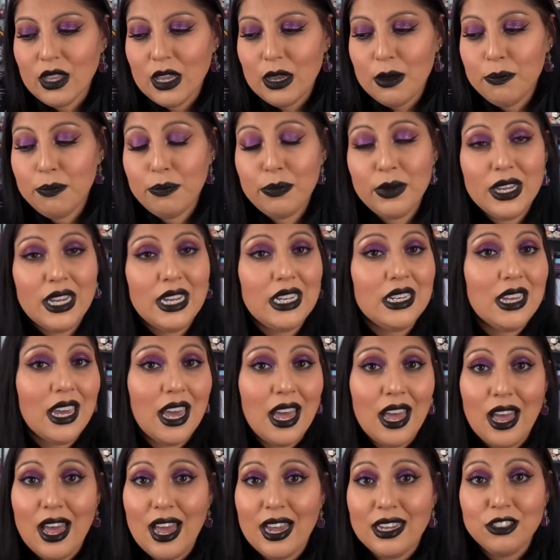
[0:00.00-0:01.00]
But
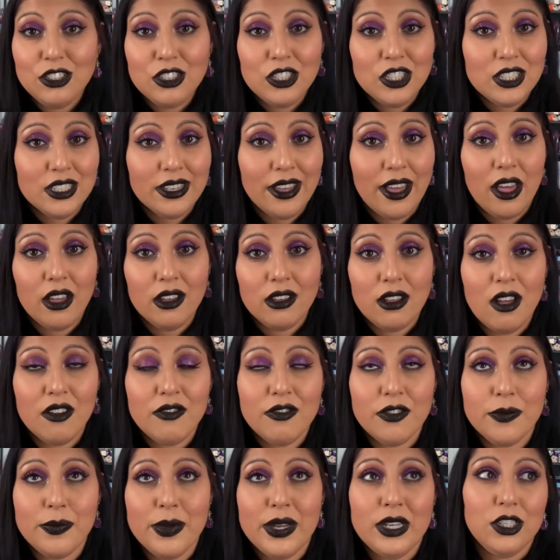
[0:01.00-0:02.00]
yeah, I just got
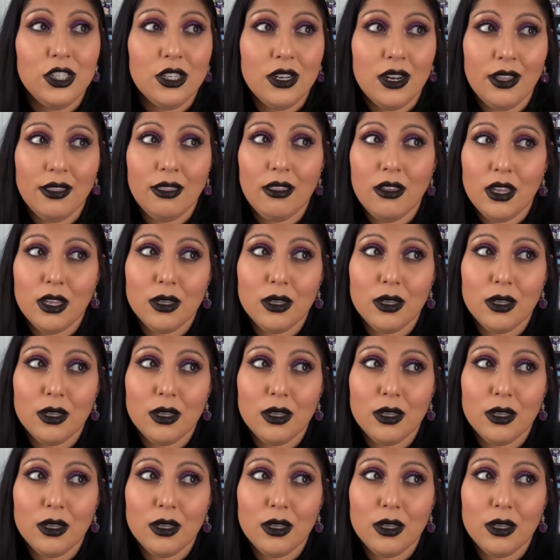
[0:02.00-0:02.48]
confirmation, I think